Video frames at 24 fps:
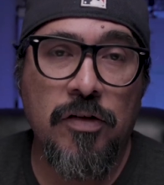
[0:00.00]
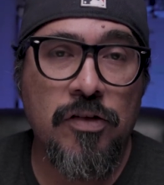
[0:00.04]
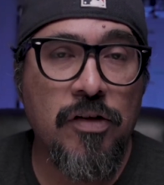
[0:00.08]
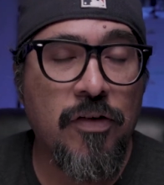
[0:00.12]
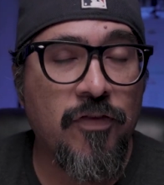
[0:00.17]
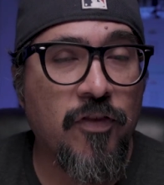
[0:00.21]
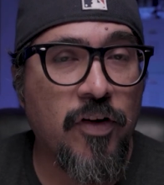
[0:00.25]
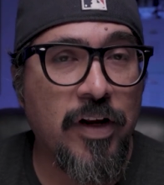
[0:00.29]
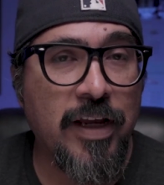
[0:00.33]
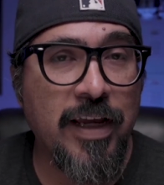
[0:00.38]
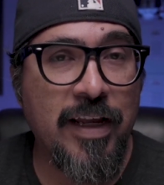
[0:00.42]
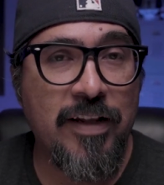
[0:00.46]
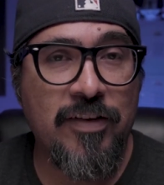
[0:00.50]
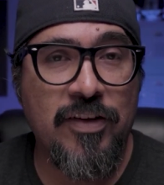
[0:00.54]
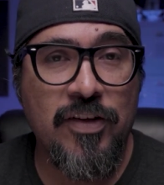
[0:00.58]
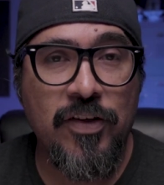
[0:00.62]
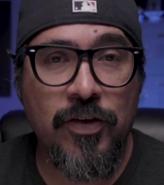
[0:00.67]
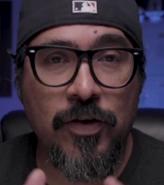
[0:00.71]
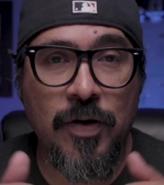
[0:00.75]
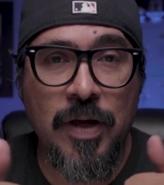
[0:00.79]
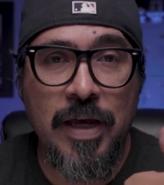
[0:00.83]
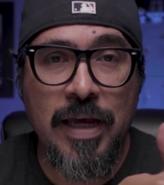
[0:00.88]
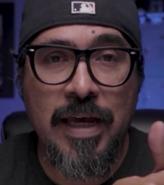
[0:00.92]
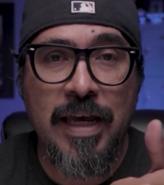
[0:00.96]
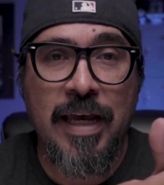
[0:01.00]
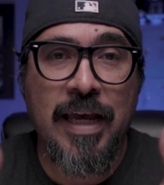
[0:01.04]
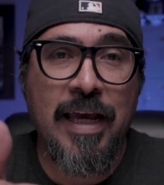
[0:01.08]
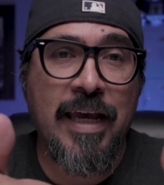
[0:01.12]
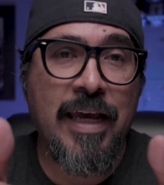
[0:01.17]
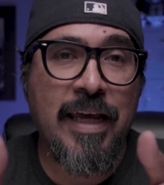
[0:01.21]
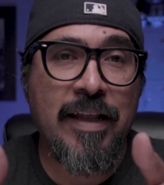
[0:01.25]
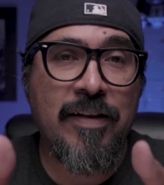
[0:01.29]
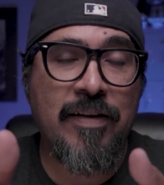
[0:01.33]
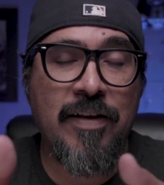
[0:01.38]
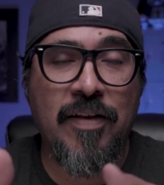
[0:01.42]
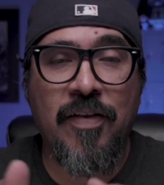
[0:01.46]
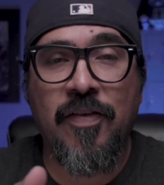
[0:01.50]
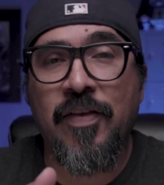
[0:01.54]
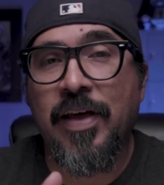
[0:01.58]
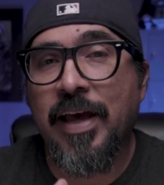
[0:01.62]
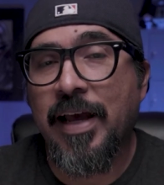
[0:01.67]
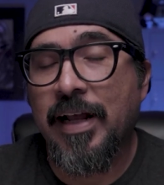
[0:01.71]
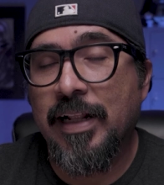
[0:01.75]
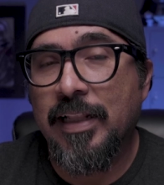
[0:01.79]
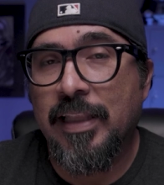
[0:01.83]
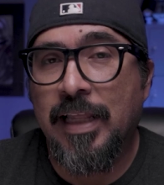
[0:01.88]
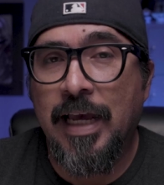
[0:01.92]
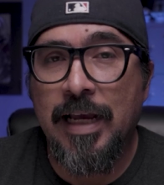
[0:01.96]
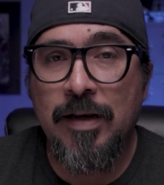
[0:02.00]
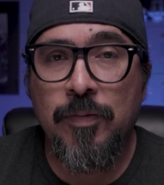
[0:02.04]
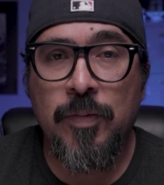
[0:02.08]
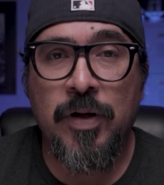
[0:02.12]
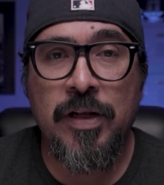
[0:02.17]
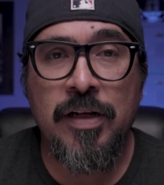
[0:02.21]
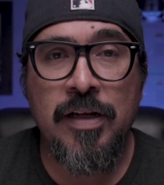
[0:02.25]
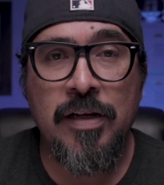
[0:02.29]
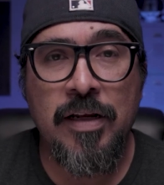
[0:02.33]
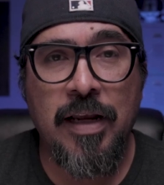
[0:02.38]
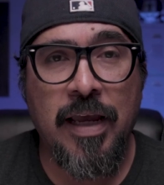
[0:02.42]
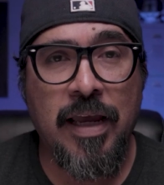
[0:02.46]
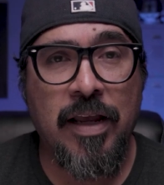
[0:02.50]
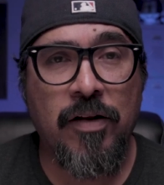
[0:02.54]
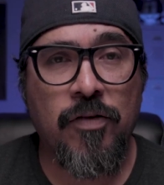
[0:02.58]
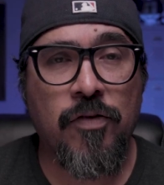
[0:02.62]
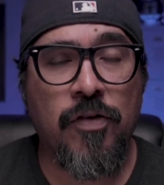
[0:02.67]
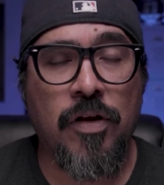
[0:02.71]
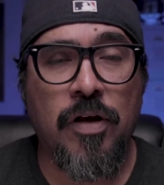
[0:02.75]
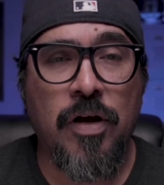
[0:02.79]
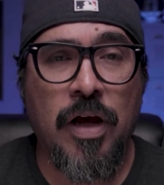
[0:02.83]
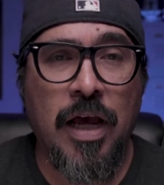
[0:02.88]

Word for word: Don't forget to hit that like button and